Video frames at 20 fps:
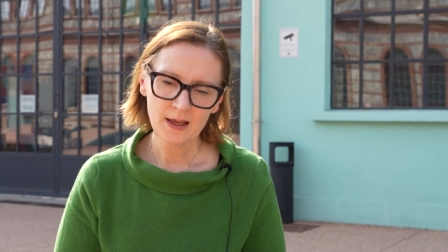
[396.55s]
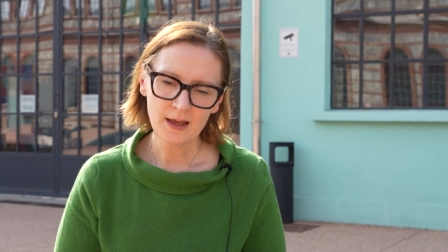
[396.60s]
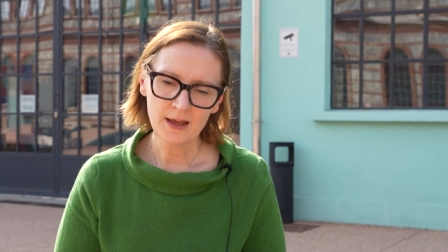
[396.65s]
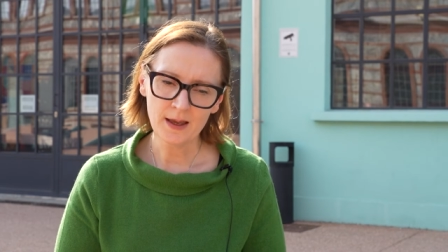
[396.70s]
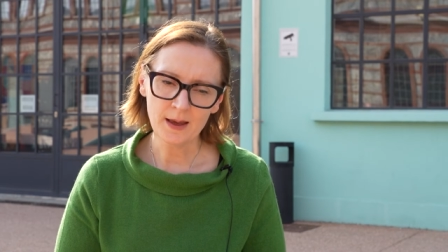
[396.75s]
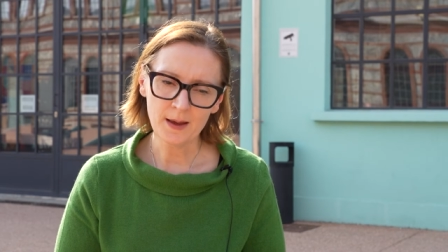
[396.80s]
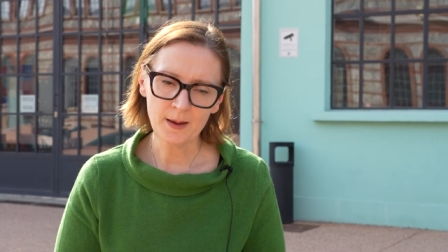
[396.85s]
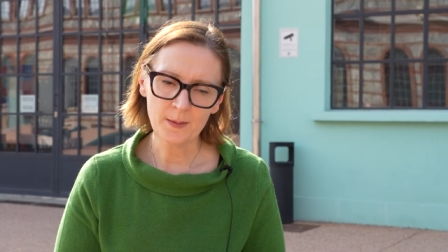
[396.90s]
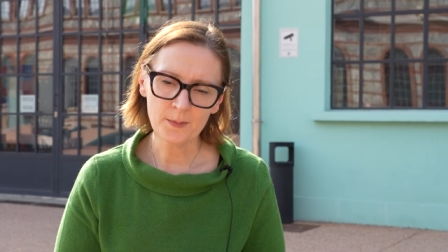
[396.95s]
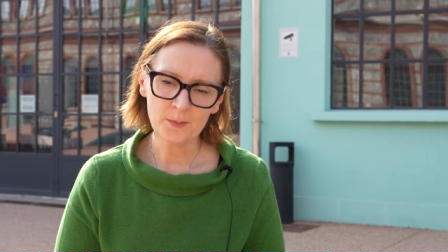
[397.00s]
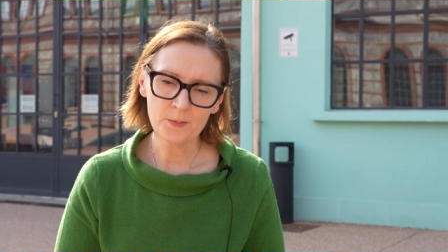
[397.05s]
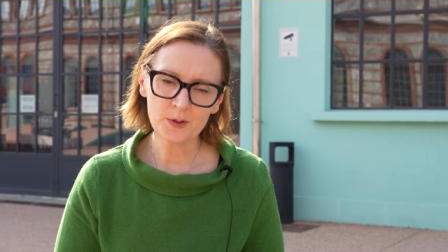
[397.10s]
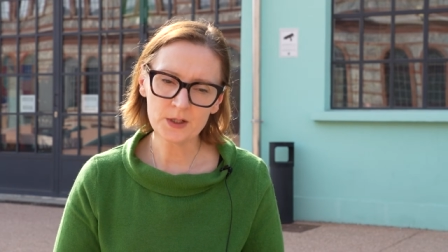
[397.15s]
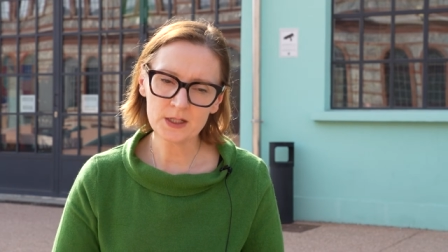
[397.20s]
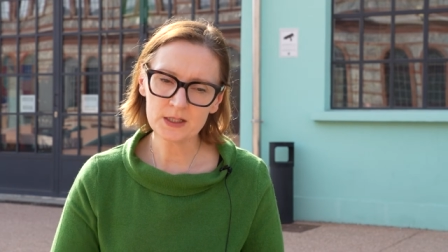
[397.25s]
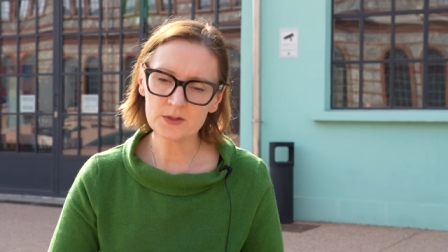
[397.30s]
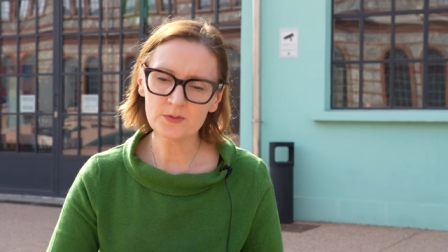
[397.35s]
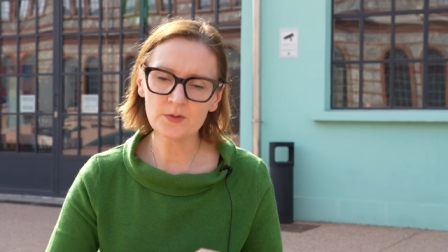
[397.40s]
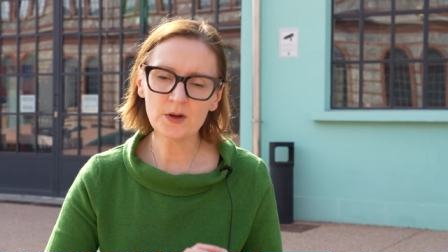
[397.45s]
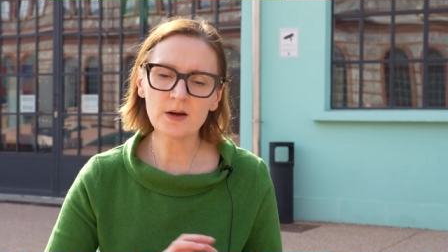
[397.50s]
But
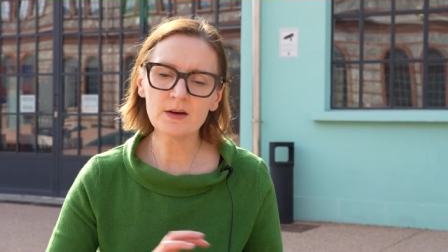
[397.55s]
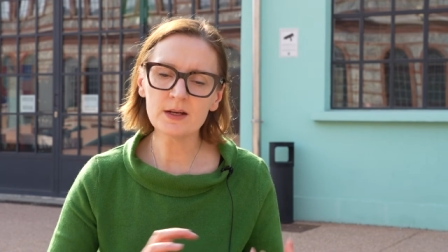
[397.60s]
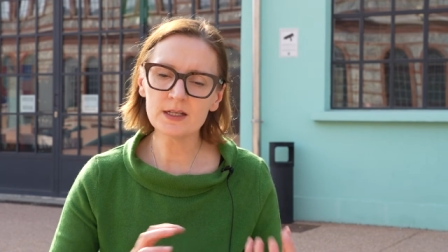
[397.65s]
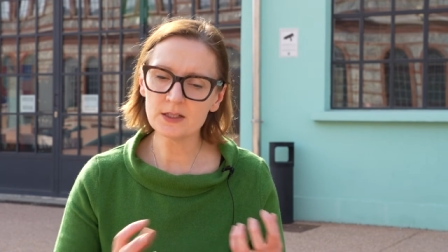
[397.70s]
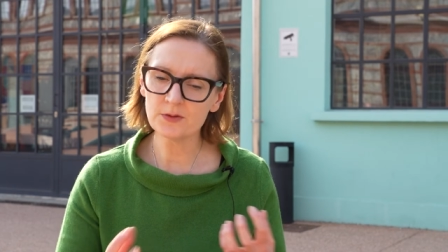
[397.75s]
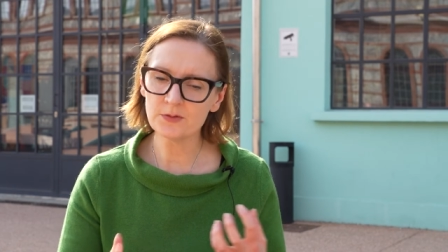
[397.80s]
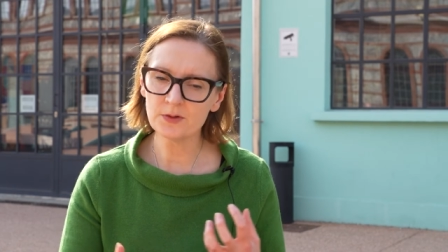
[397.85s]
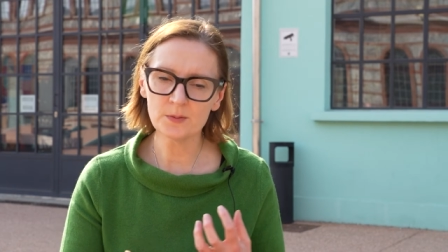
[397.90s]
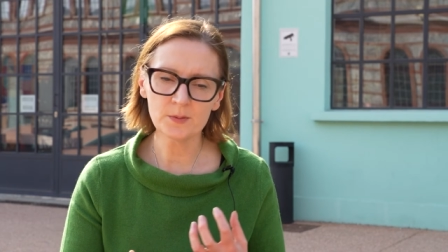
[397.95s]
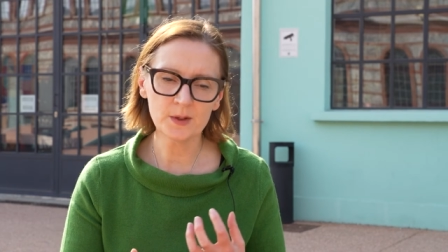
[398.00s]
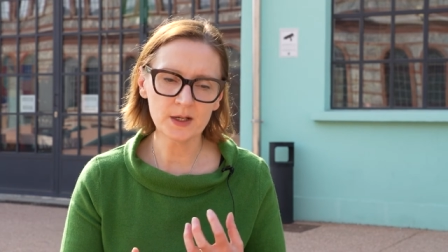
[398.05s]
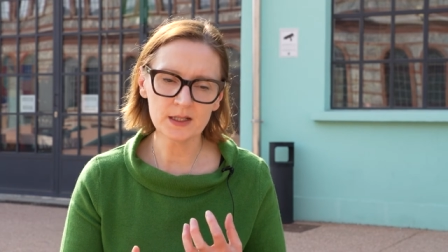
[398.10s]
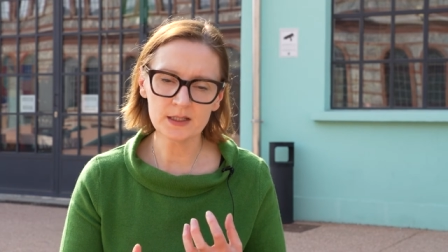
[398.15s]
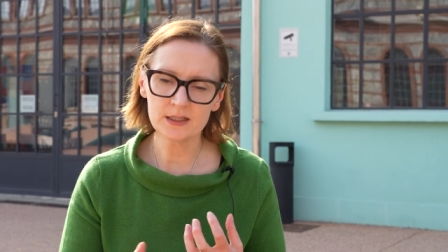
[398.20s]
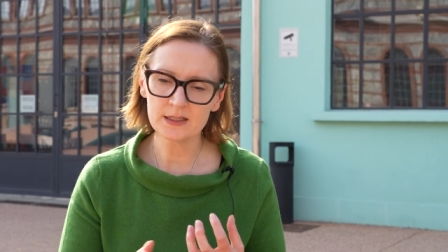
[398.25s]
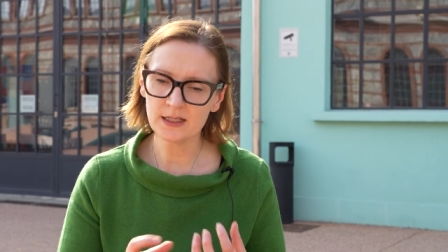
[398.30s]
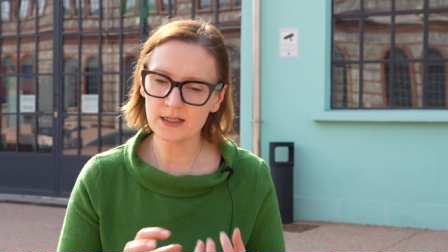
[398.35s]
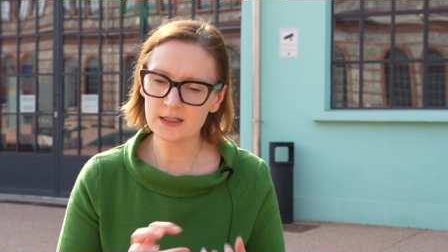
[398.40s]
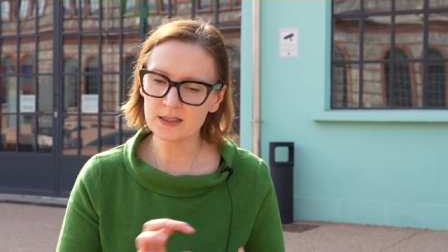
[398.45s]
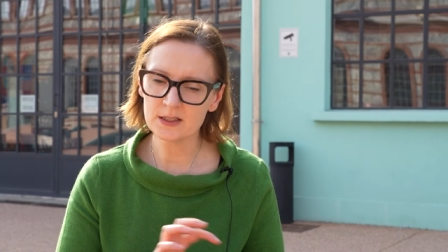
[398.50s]
it's a very different
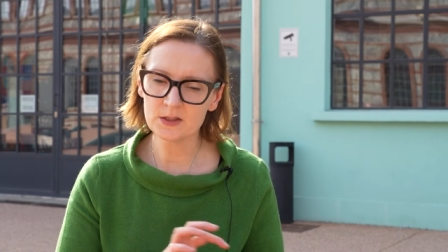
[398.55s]
mindset.